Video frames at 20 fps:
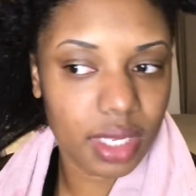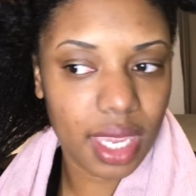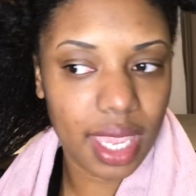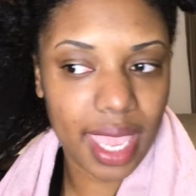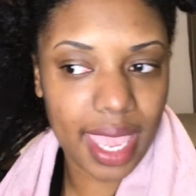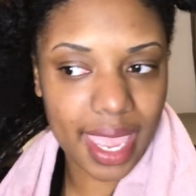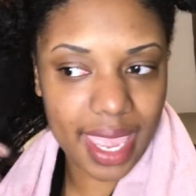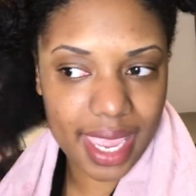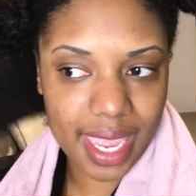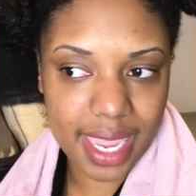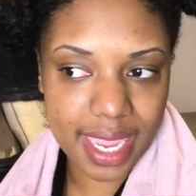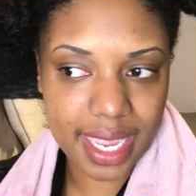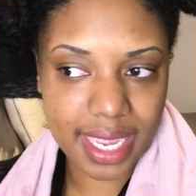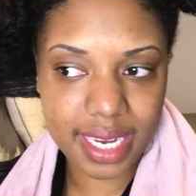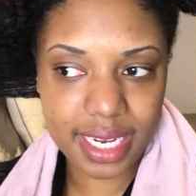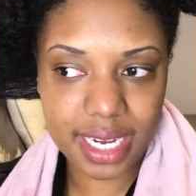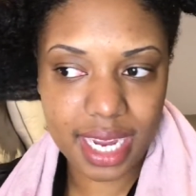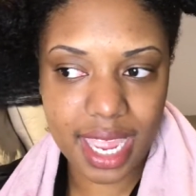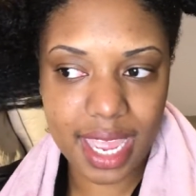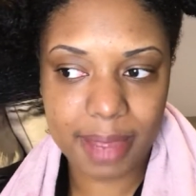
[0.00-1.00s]

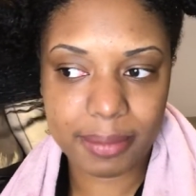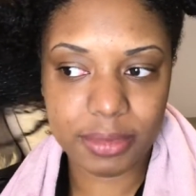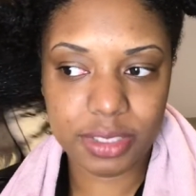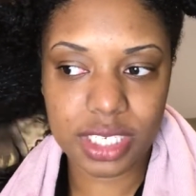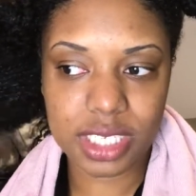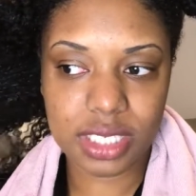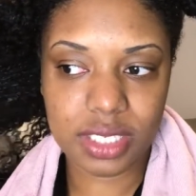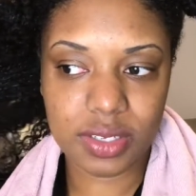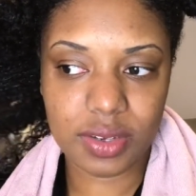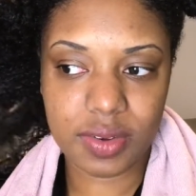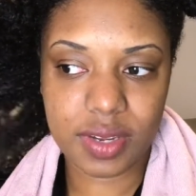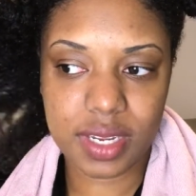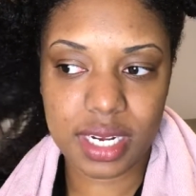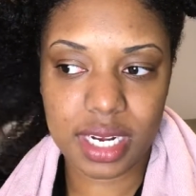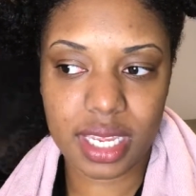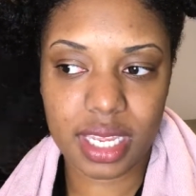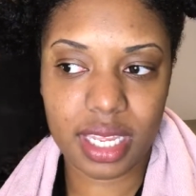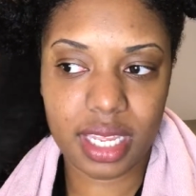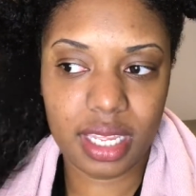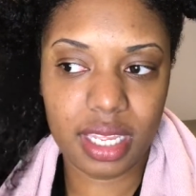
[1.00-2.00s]
and I'm just going
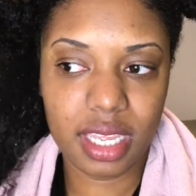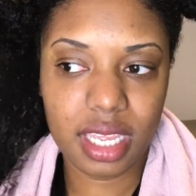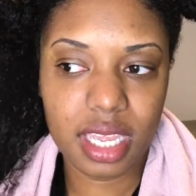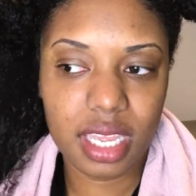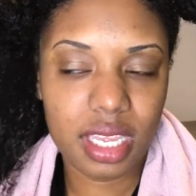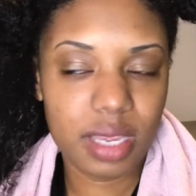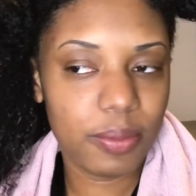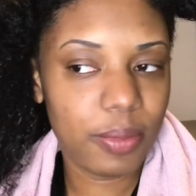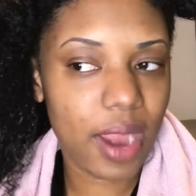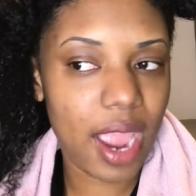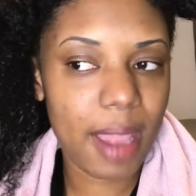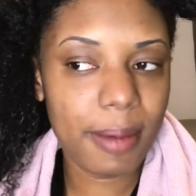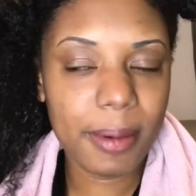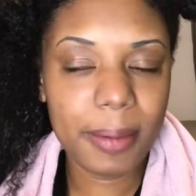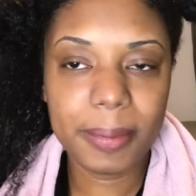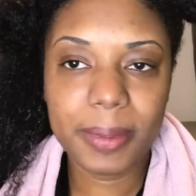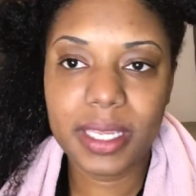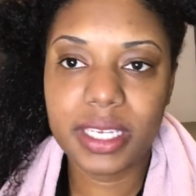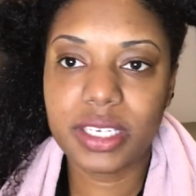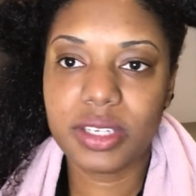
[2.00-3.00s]
to
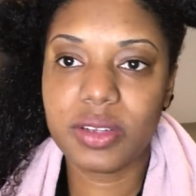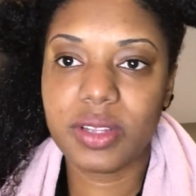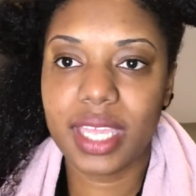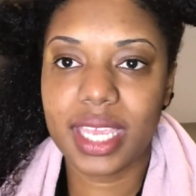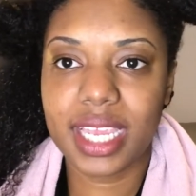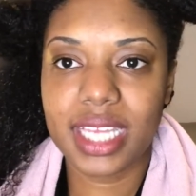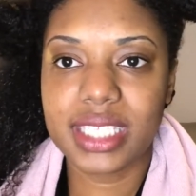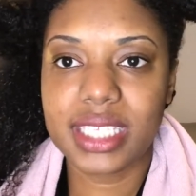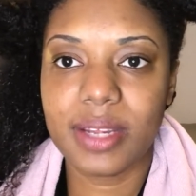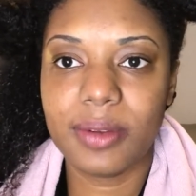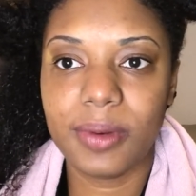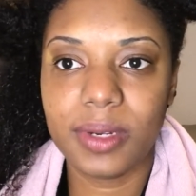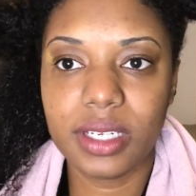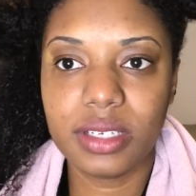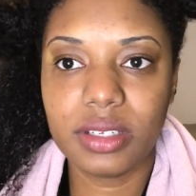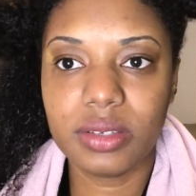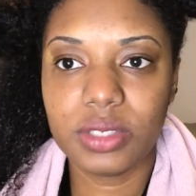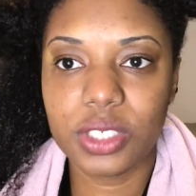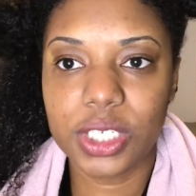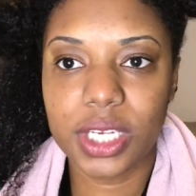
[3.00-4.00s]
probably do, like I said, I want to
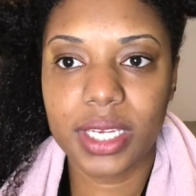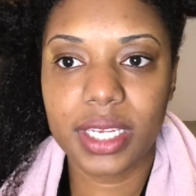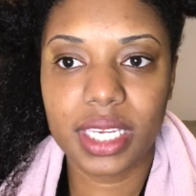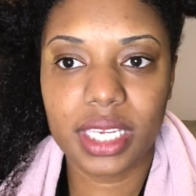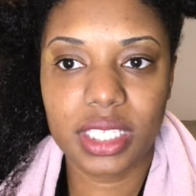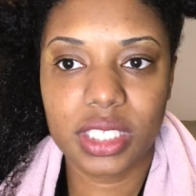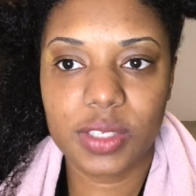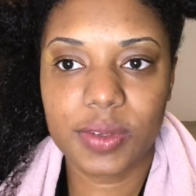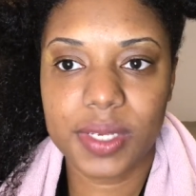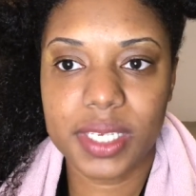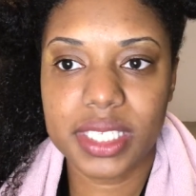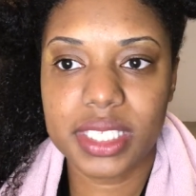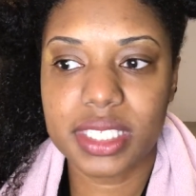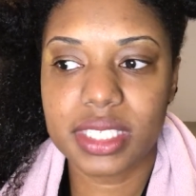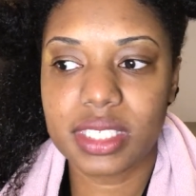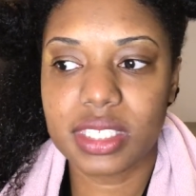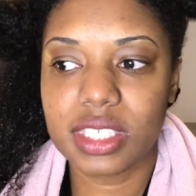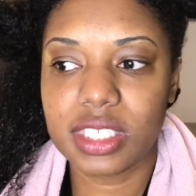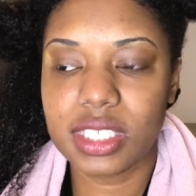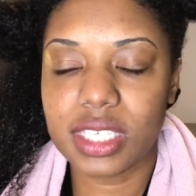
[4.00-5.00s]
do chunky twists.
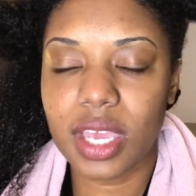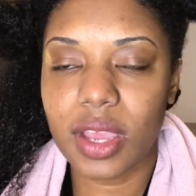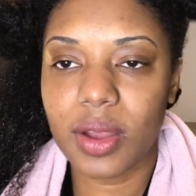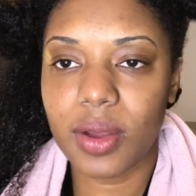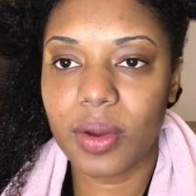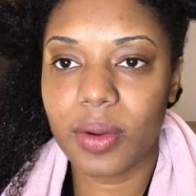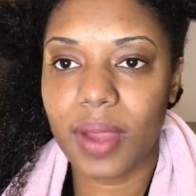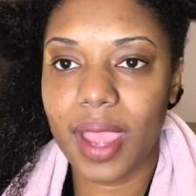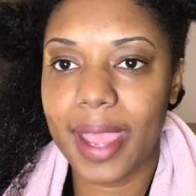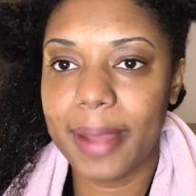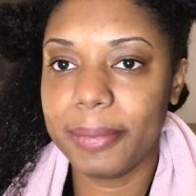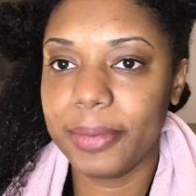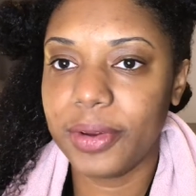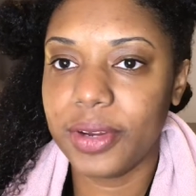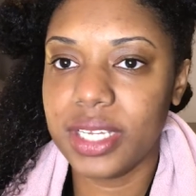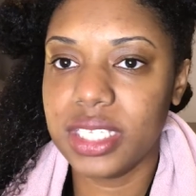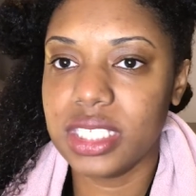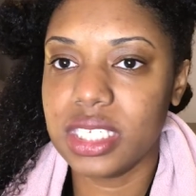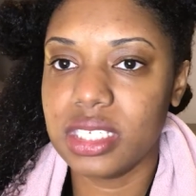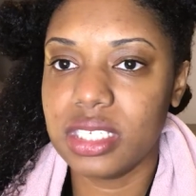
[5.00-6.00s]
So I'm going
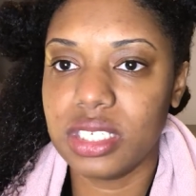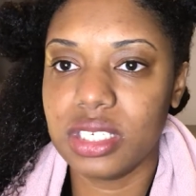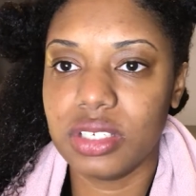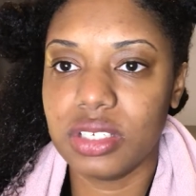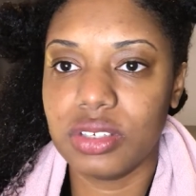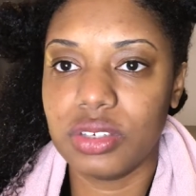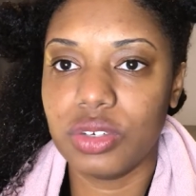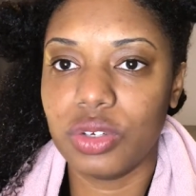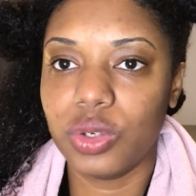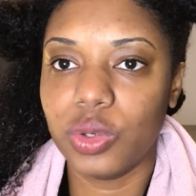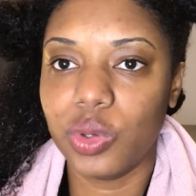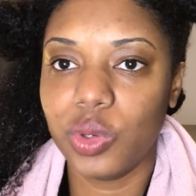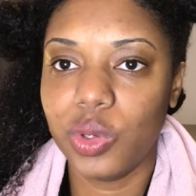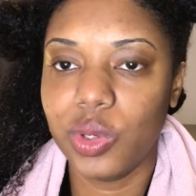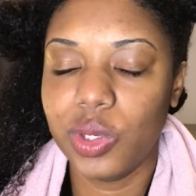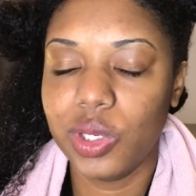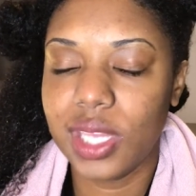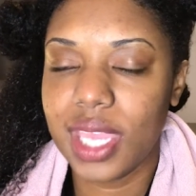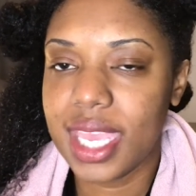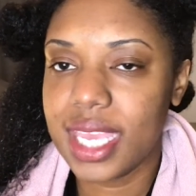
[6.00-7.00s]
to do
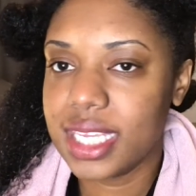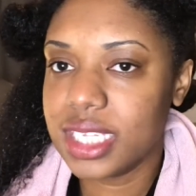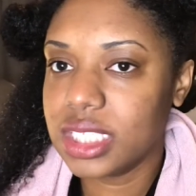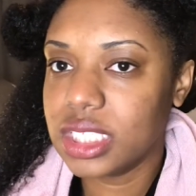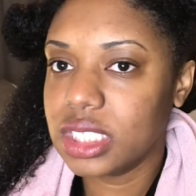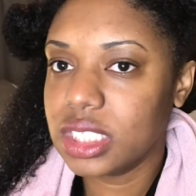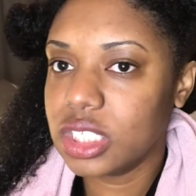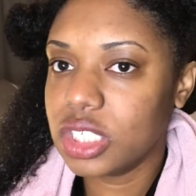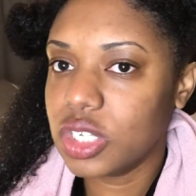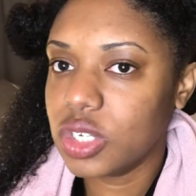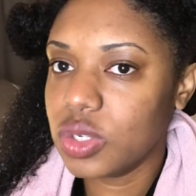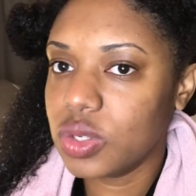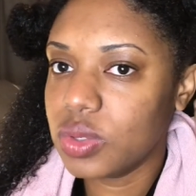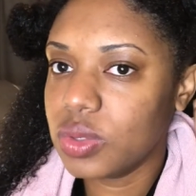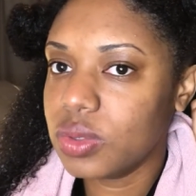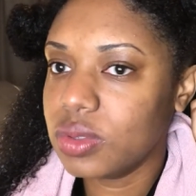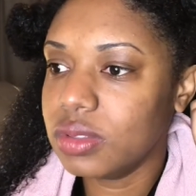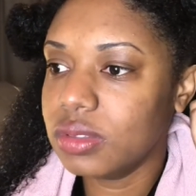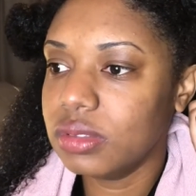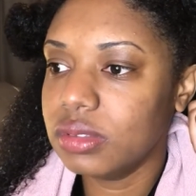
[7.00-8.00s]

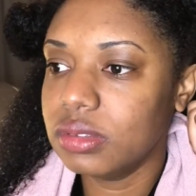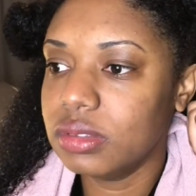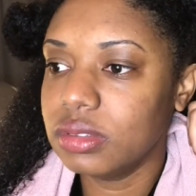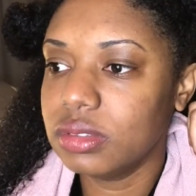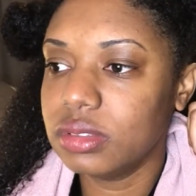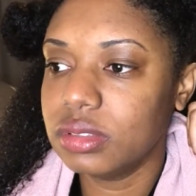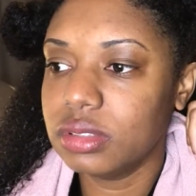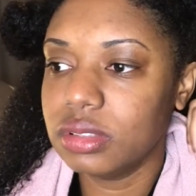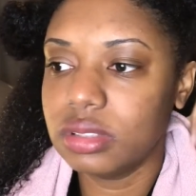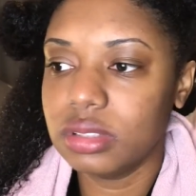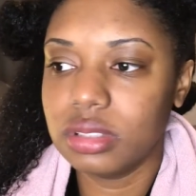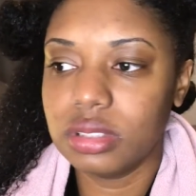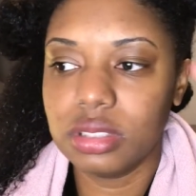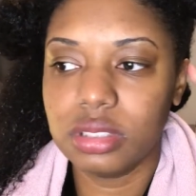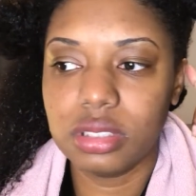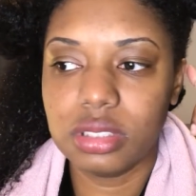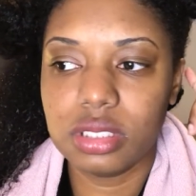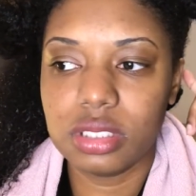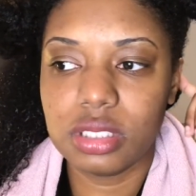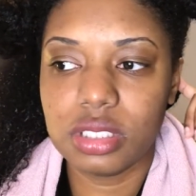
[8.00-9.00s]
2
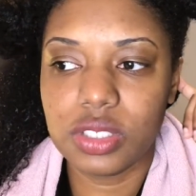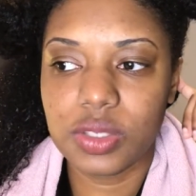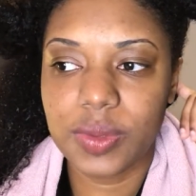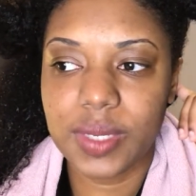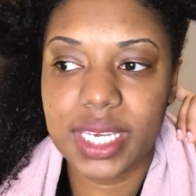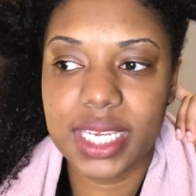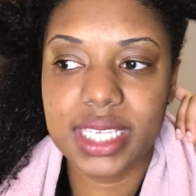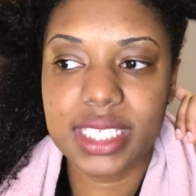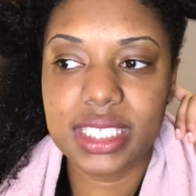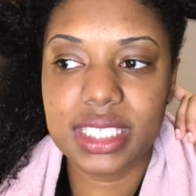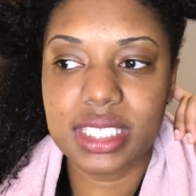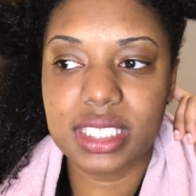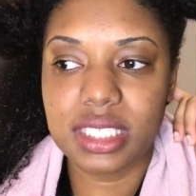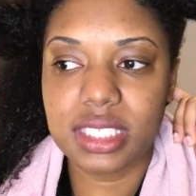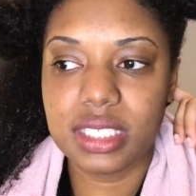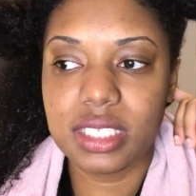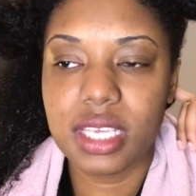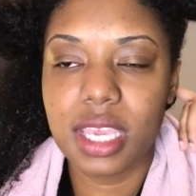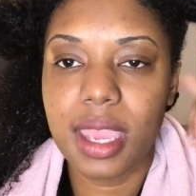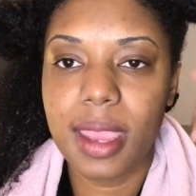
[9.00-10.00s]
twists
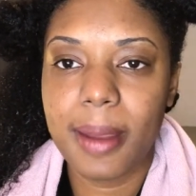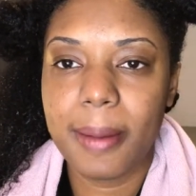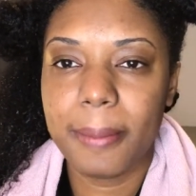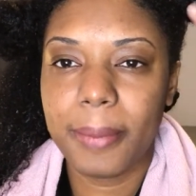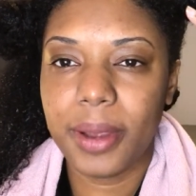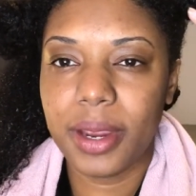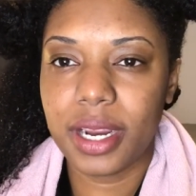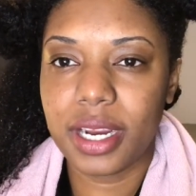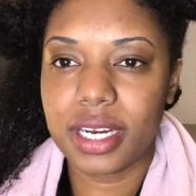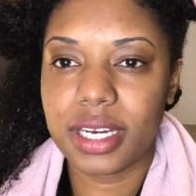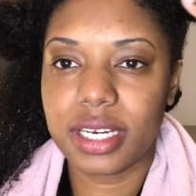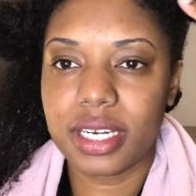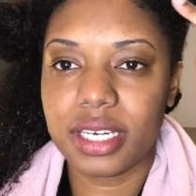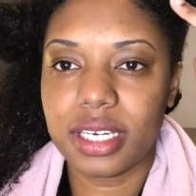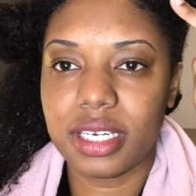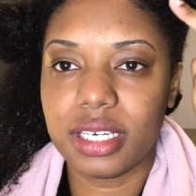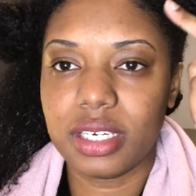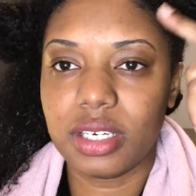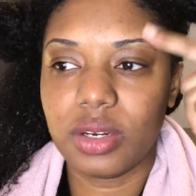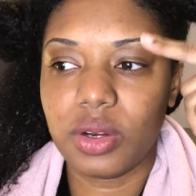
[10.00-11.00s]
per
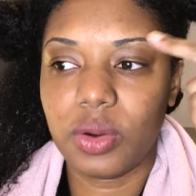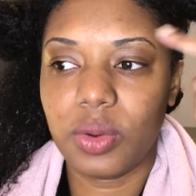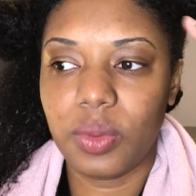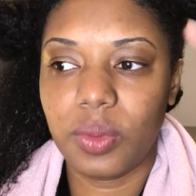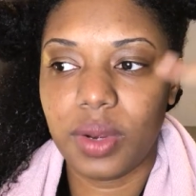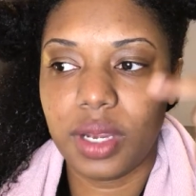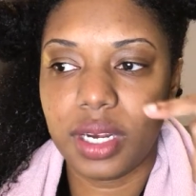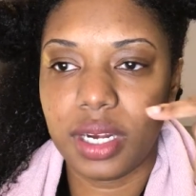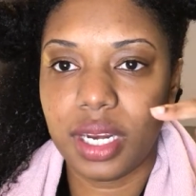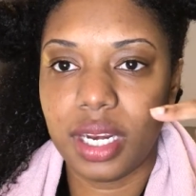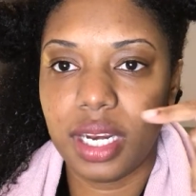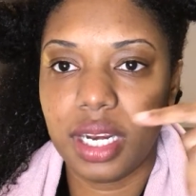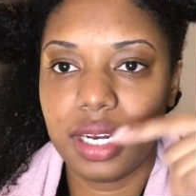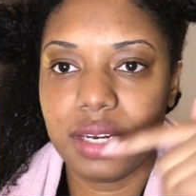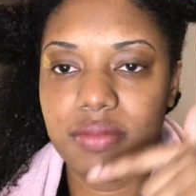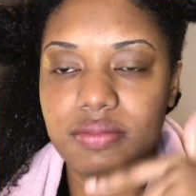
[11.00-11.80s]
quarter.